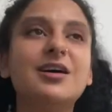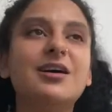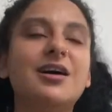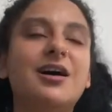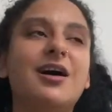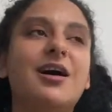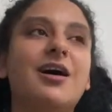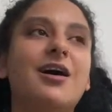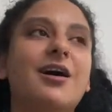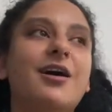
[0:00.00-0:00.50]

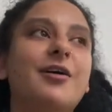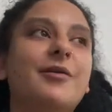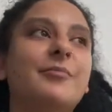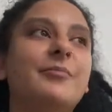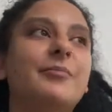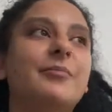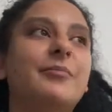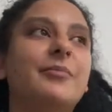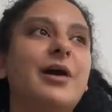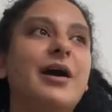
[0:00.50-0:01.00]

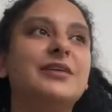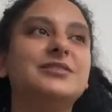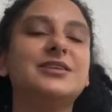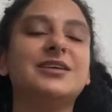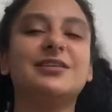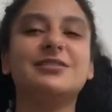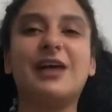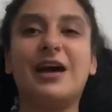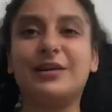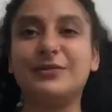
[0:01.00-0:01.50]
I did a
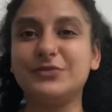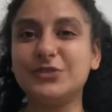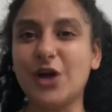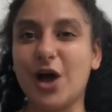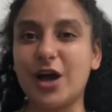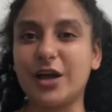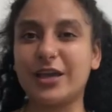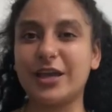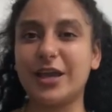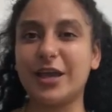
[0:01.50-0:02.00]
lot of
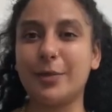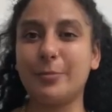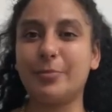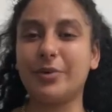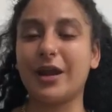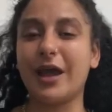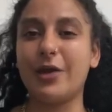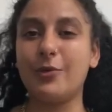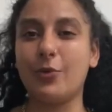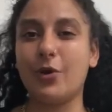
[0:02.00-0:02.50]
talking, but
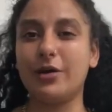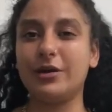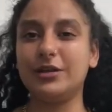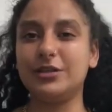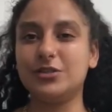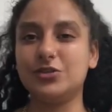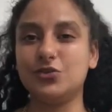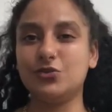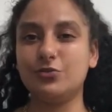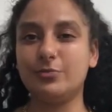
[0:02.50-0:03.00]
I wanted
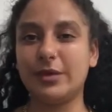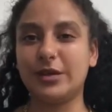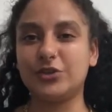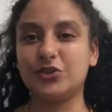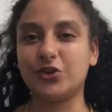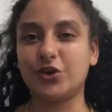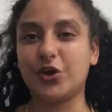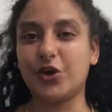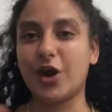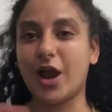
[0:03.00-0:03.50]
to make
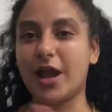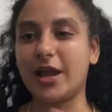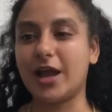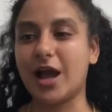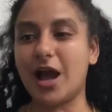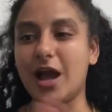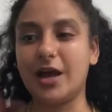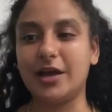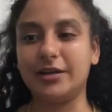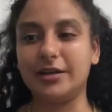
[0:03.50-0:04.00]
sure I
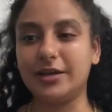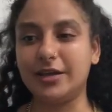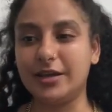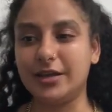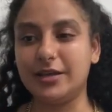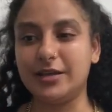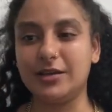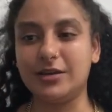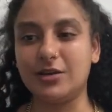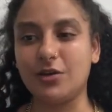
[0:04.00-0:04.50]
got
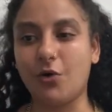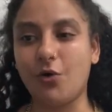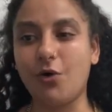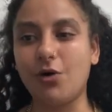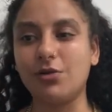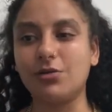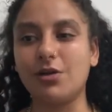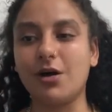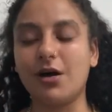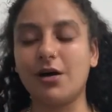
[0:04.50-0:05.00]
in
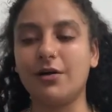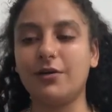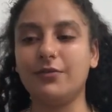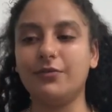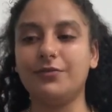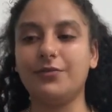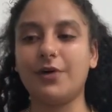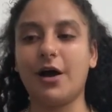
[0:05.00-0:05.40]
all of